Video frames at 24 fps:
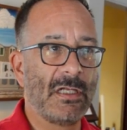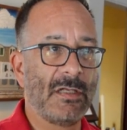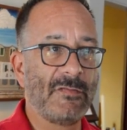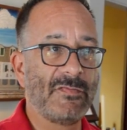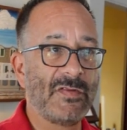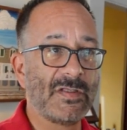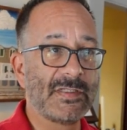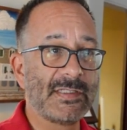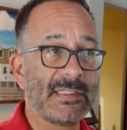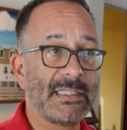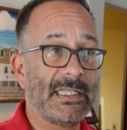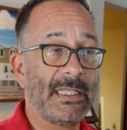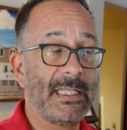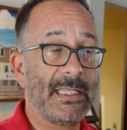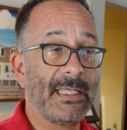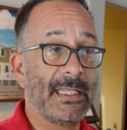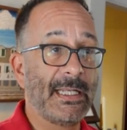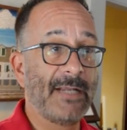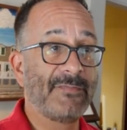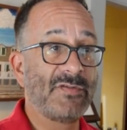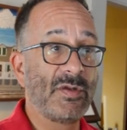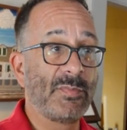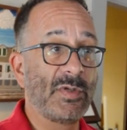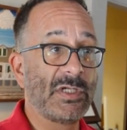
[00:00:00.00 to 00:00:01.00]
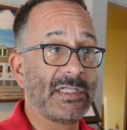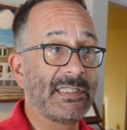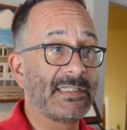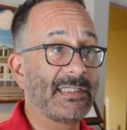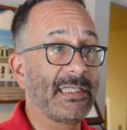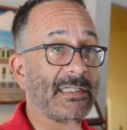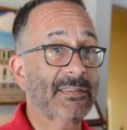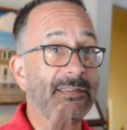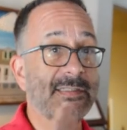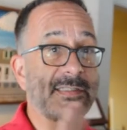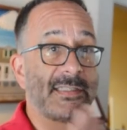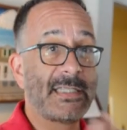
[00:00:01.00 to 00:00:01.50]
of the city, and everybody
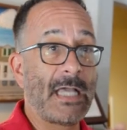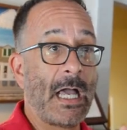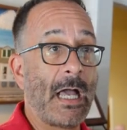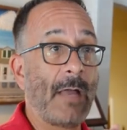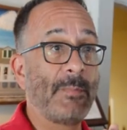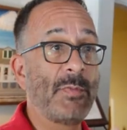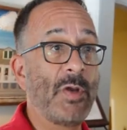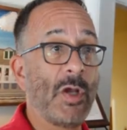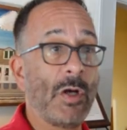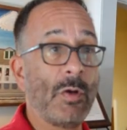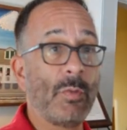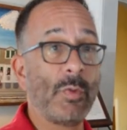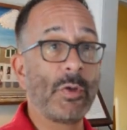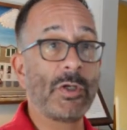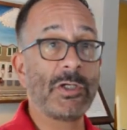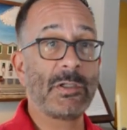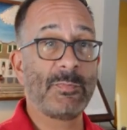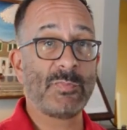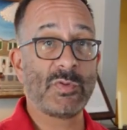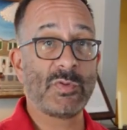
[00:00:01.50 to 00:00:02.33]
said, Stop, no, we're going to